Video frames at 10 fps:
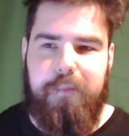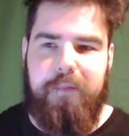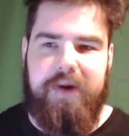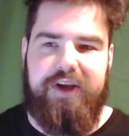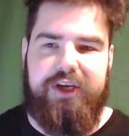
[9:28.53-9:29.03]

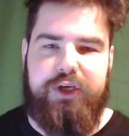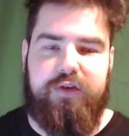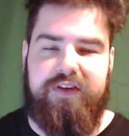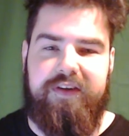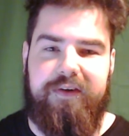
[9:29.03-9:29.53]
where you
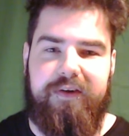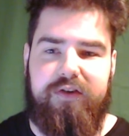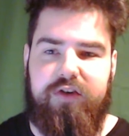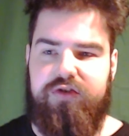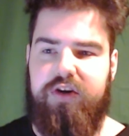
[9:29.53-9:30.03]
choose to
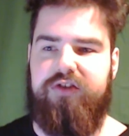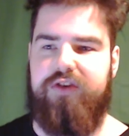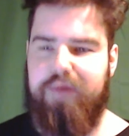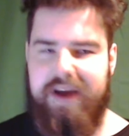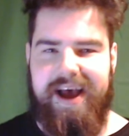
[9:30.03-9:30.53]
trust
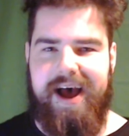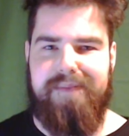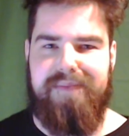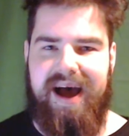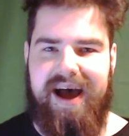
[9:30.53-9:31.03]
your right
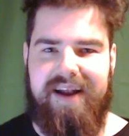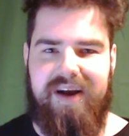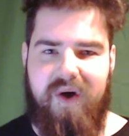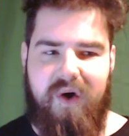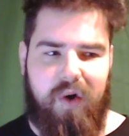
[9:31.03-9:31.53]
hand
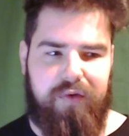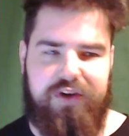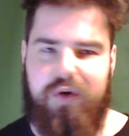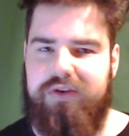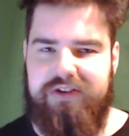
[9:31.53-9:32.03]
man or the
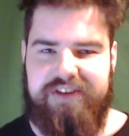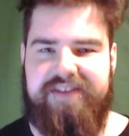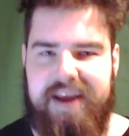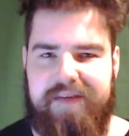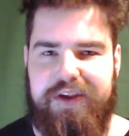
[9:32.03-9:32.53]
doctor that's
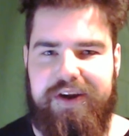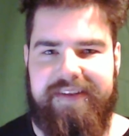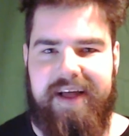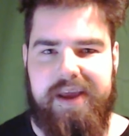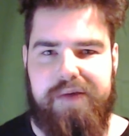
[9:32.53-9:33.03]
saving your
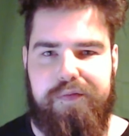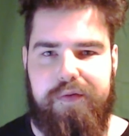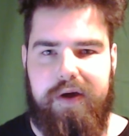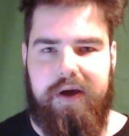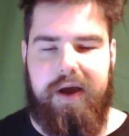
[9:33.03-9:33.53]
life
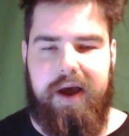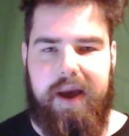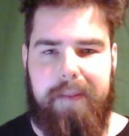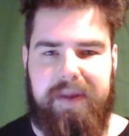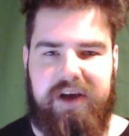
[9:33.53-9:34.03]

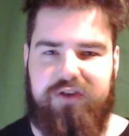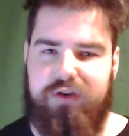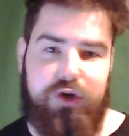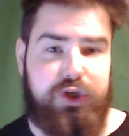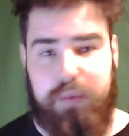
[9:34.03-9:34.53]
because you're
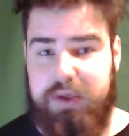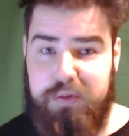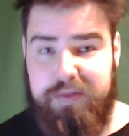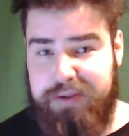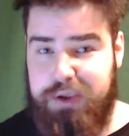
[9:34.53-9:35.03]
not sure which
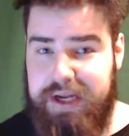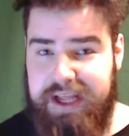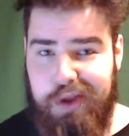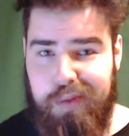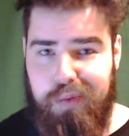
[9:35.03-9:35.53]
one's
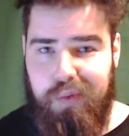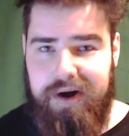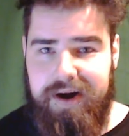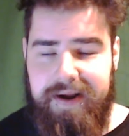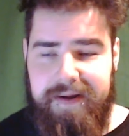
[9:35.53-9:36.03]
betraying you
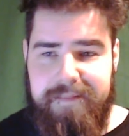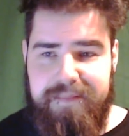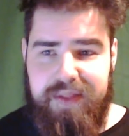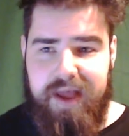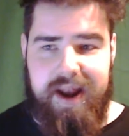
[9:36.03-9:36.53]
more,
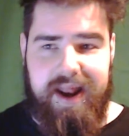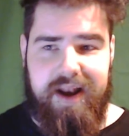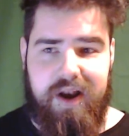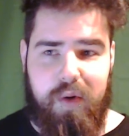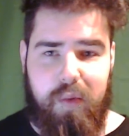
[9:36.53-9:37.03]
and
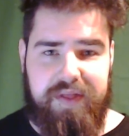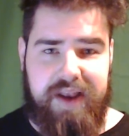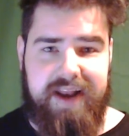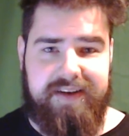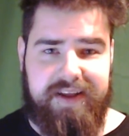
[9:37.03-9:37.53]
then with an
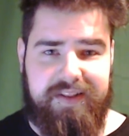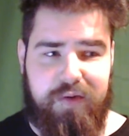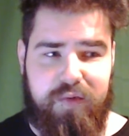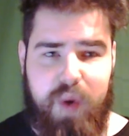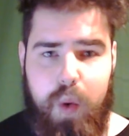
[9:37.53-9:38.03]
ending
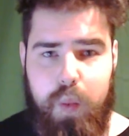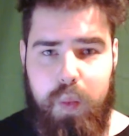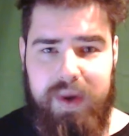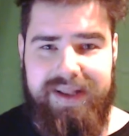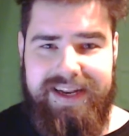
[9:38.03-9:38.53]
that
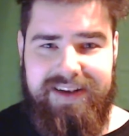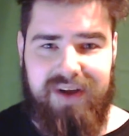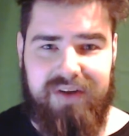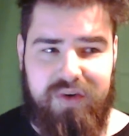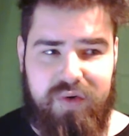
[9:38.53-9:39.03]
really
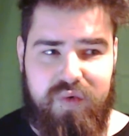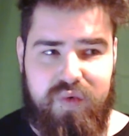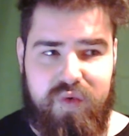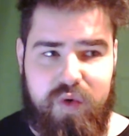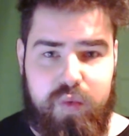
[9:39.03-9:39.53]
doesn't
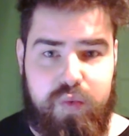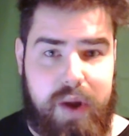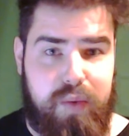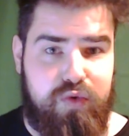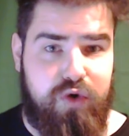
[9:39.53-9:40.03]

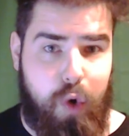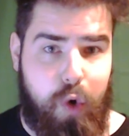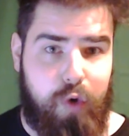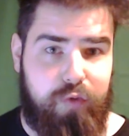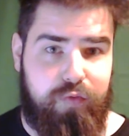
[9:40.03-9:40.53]
round
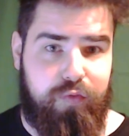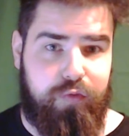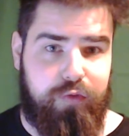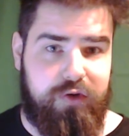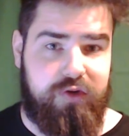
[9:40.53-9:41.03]

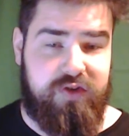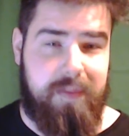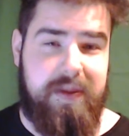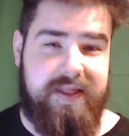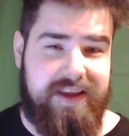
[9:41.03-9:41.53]
off
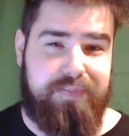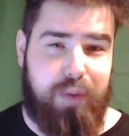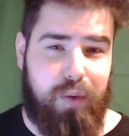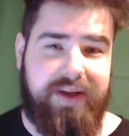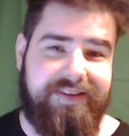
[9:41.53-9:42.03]
some of these
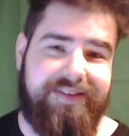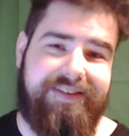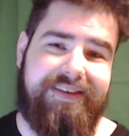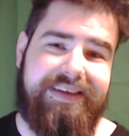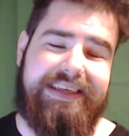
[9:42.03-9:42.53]
points.